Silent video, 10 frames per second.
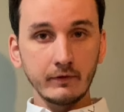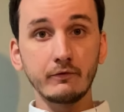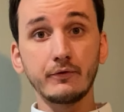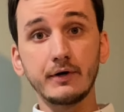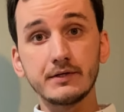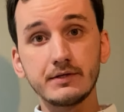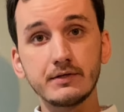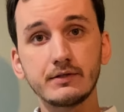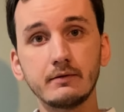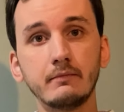For our
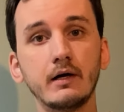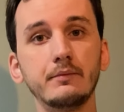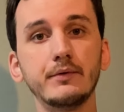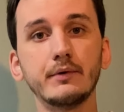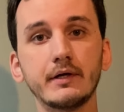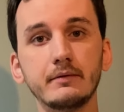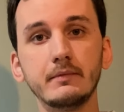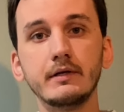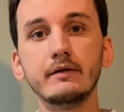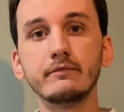system, I'll be
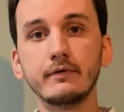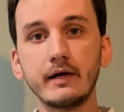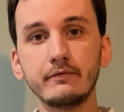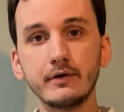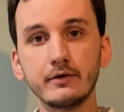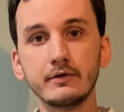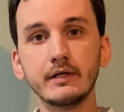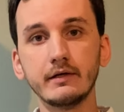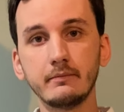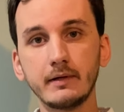recommending 500
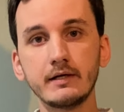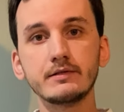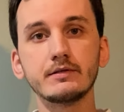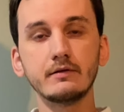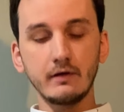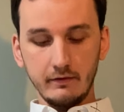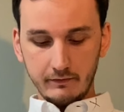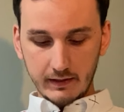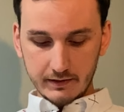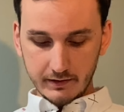gigabytes
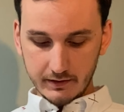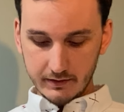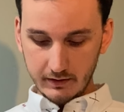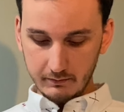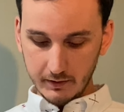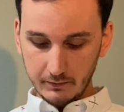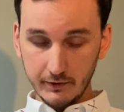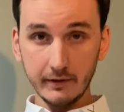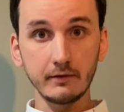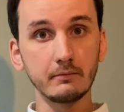of SSD
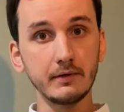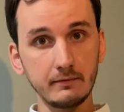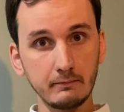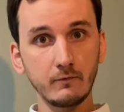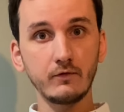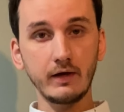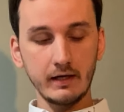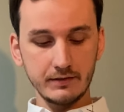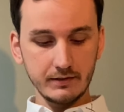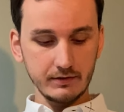memory. It'll be
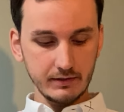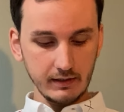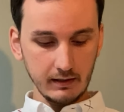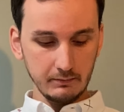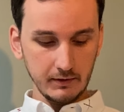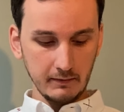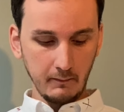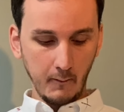fast and snappy.